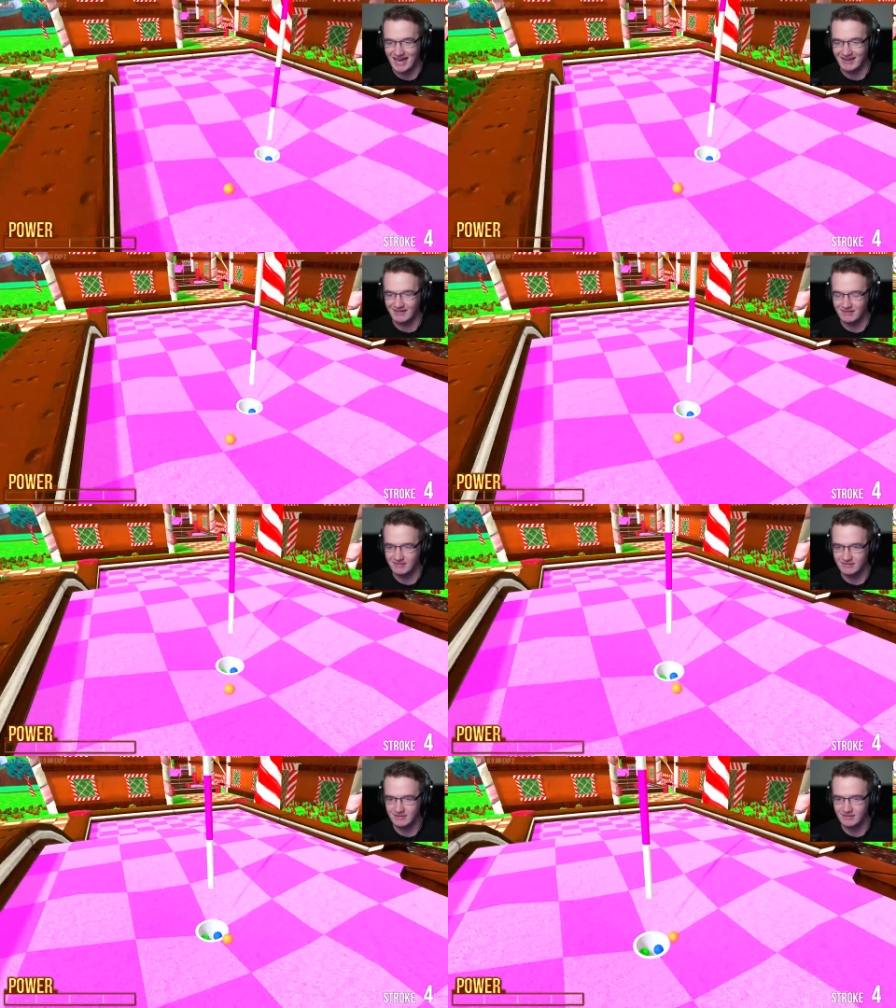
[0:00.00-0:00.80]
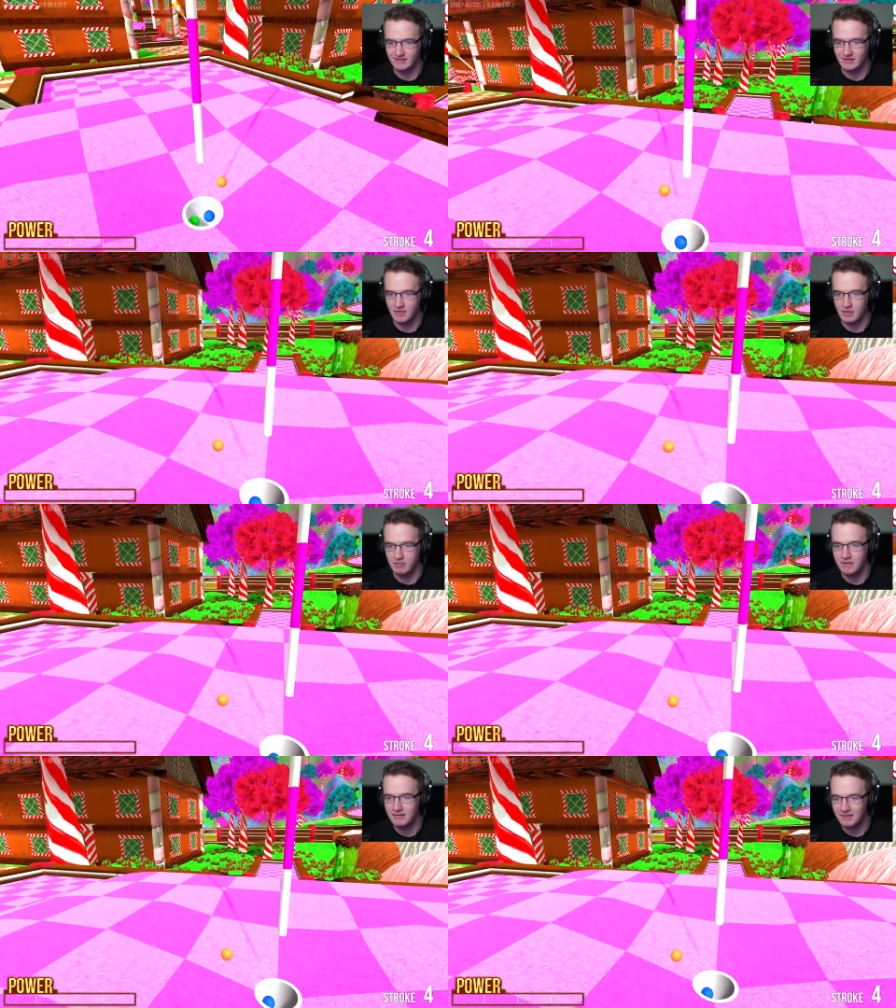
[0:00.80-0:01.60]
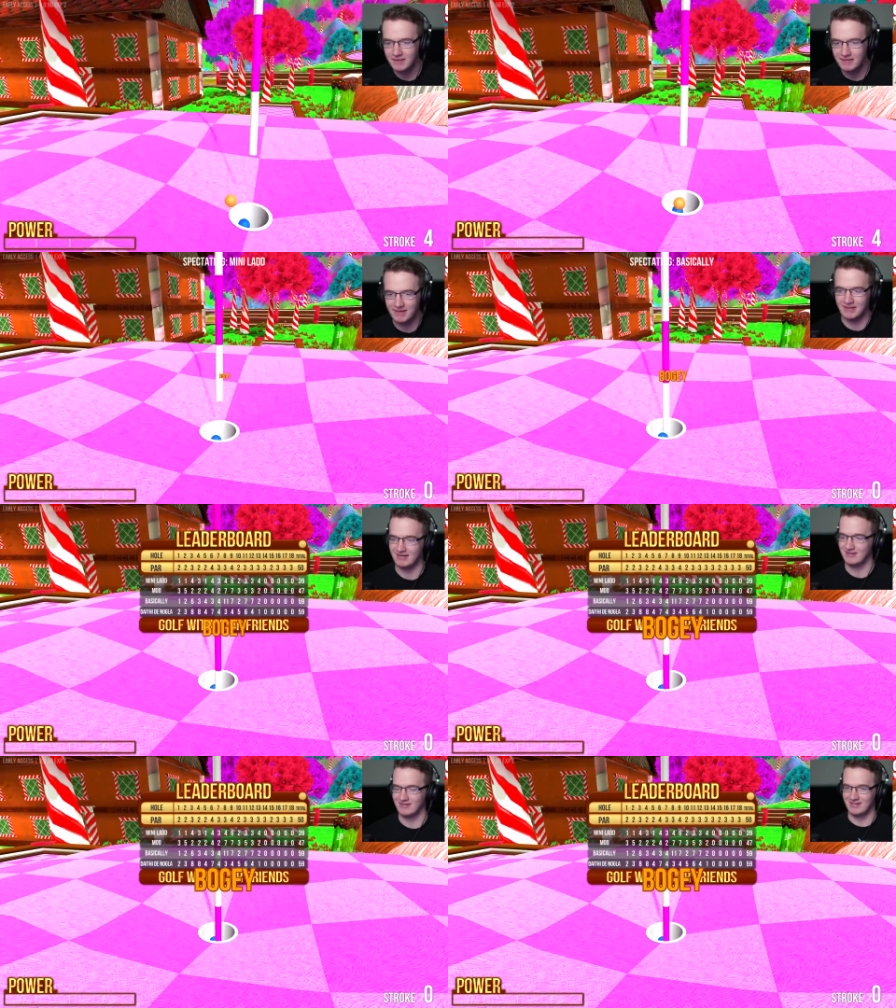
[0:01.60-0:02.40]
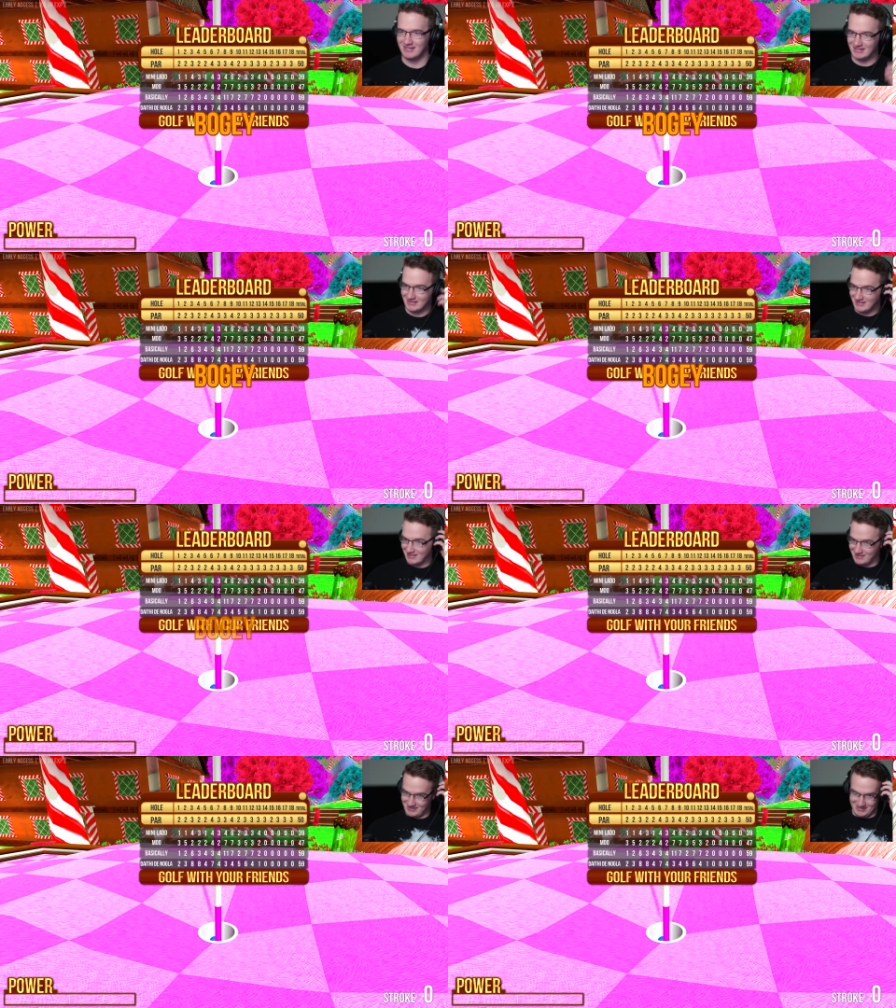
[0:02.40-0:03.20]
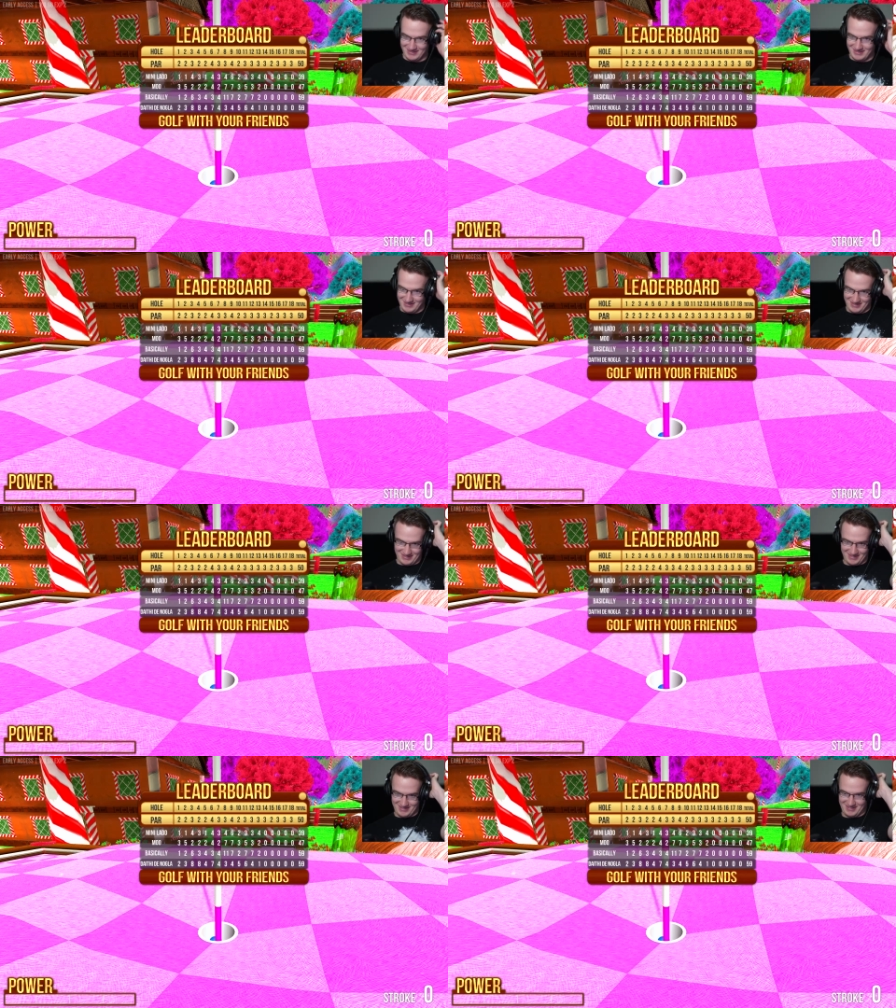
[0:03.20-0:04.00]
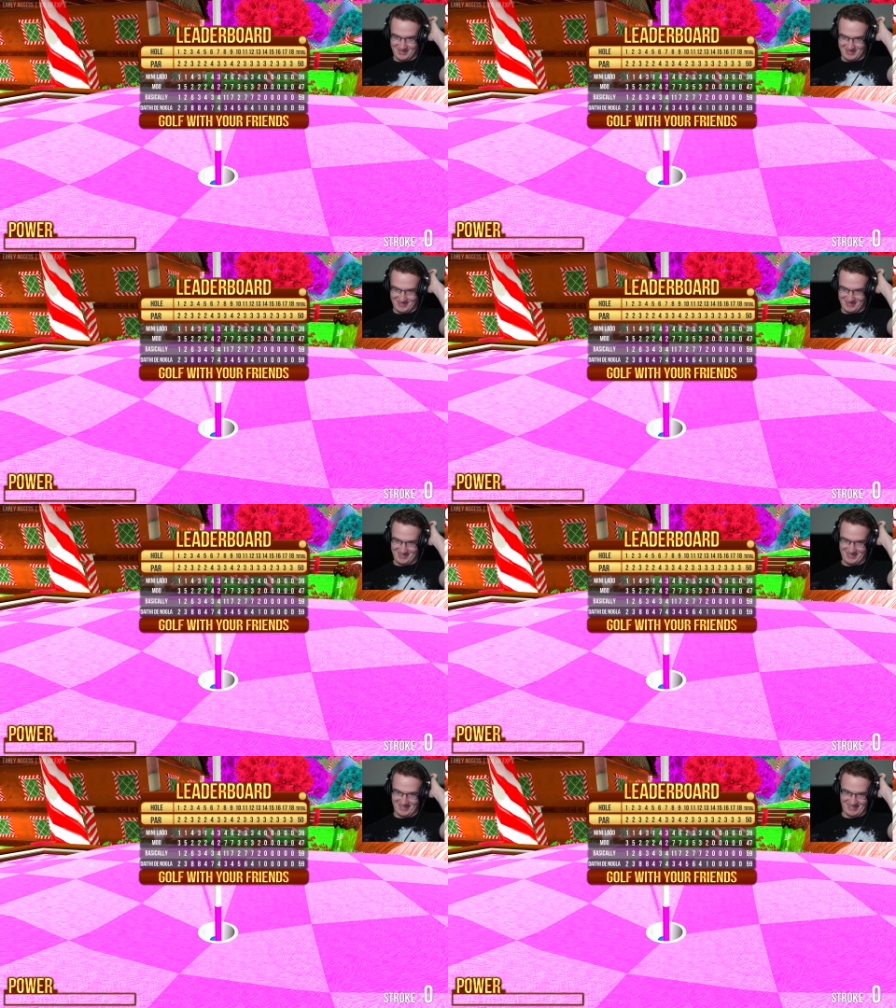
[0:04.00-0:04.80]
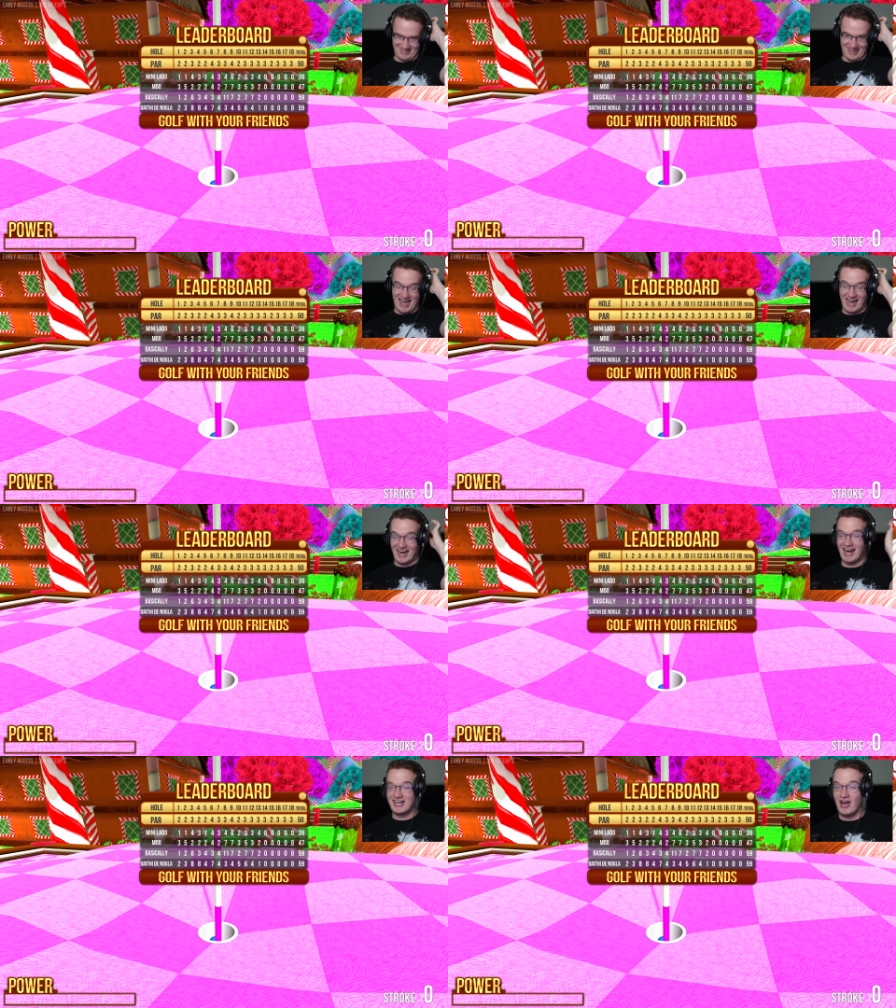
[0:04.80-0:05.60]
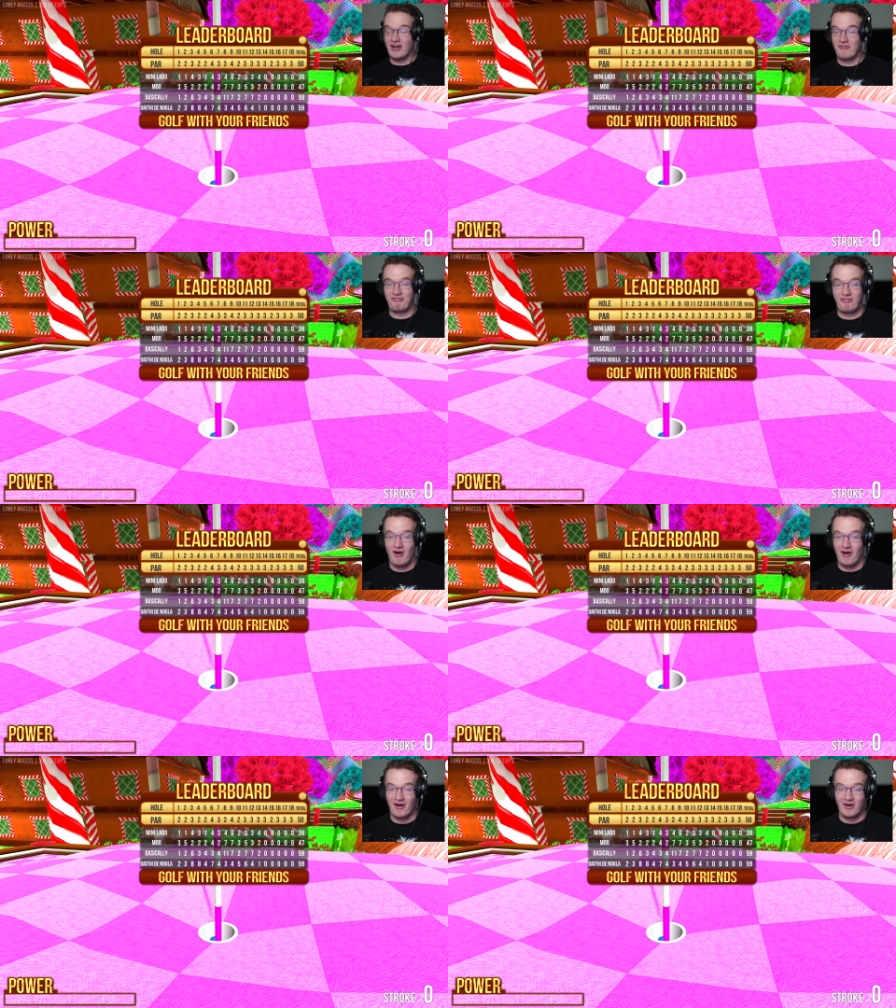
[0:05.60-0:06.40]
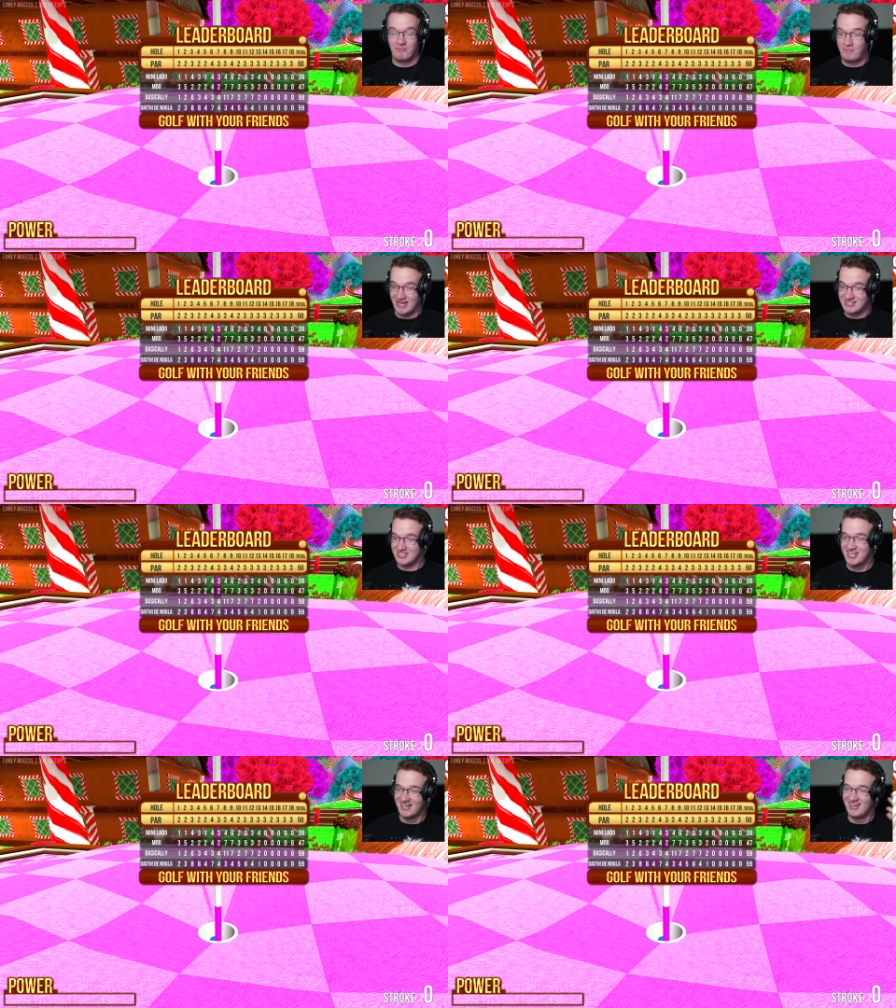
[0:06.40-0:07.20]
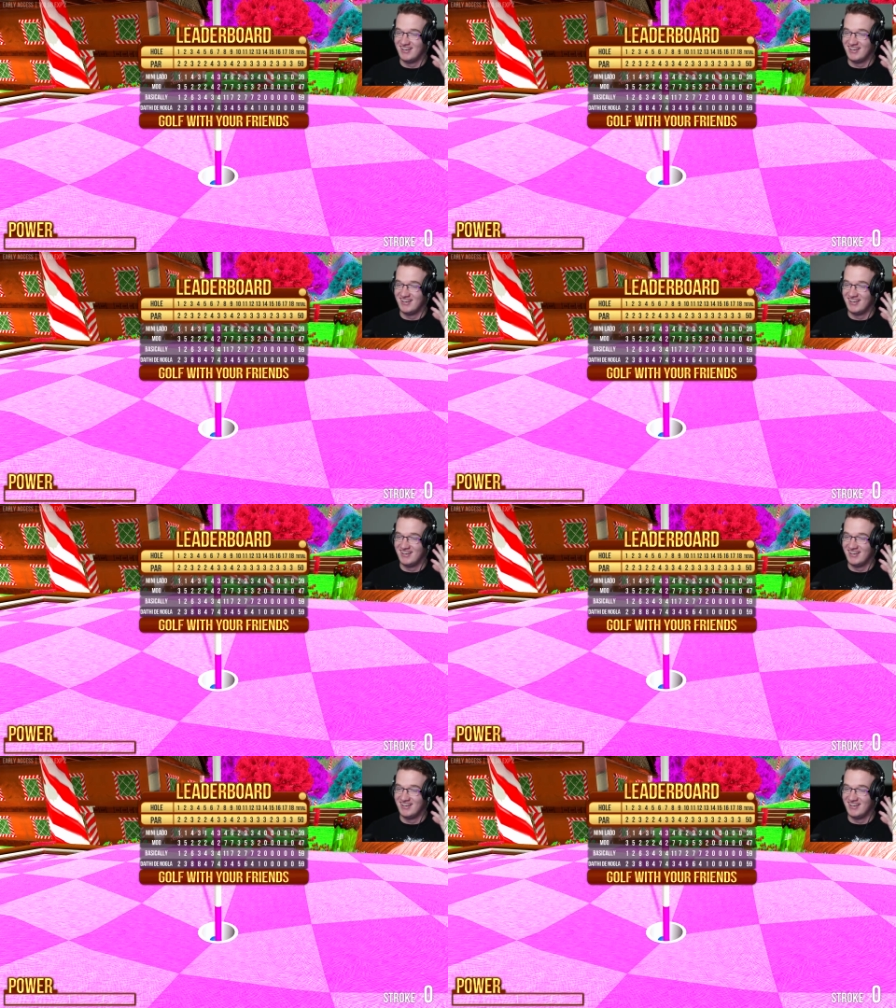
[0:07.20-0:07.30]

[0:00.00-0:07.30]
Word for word: got a two. Mini Ladd, that advice was for fucking Brock, you bitch. Yeah, I'm, that's yeah, i got a four, bitch.